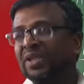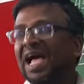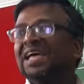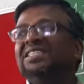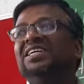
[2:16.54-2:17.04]

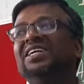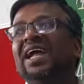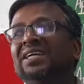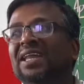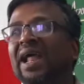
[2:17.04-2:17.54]
as a
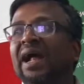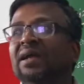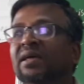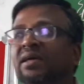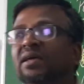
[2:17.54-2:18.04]

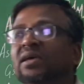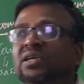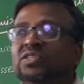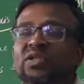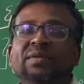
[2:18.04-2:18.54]
tetrad.
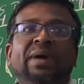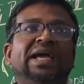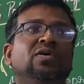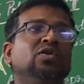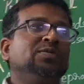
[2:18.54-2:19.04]
So the
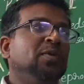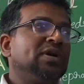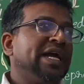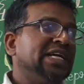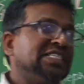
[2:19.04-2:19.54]

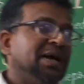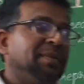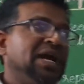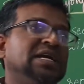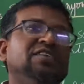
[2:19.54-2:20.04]
microspore gets
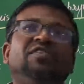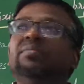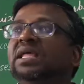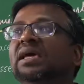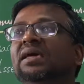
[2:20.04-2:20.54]
separated
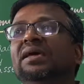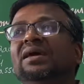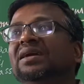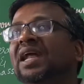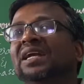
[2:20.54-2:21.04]
from the
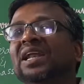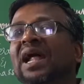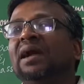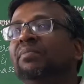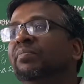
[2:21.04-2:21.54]

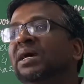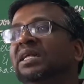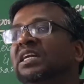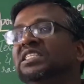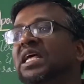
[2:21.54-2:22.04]
tetrad by
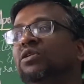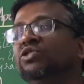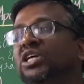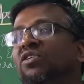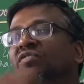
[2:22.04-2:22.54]
the
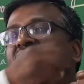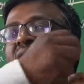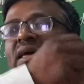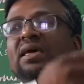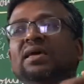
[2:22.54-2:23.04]
dissolution of
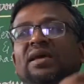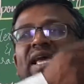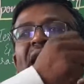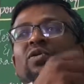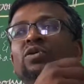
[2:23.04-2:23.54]
the
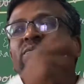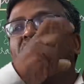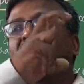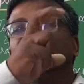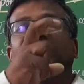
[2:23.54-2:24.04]
callose
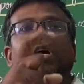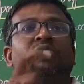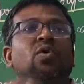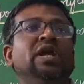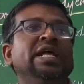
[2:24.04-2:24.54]
plugs, which are
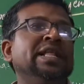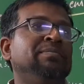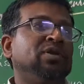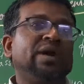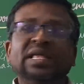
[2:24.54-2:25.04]
holding
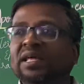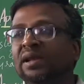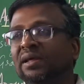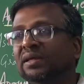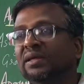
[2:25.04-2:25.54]
them
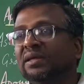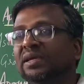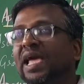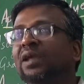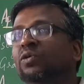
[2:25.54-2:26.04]
together,
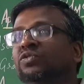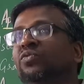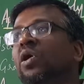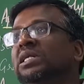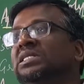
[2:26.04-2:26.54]
callose
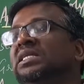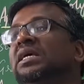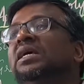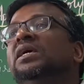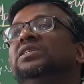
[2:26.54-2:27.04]
walls.
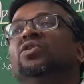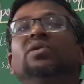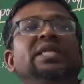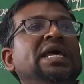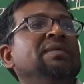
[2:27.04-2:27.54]
So
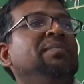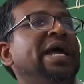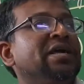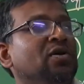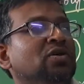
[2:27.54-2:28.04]
the
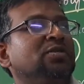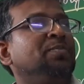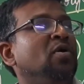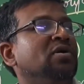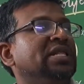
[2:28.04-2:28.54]

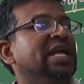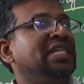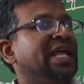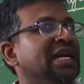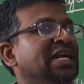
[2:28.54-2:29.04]
microspore, they
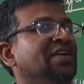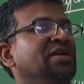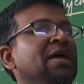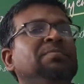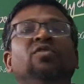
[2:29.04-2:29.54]
then
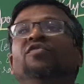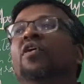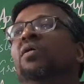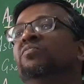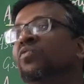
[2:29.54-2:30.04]
develop to
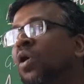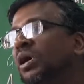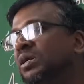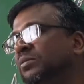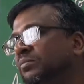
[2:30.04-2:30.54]
form
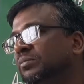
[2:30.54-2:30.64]
what?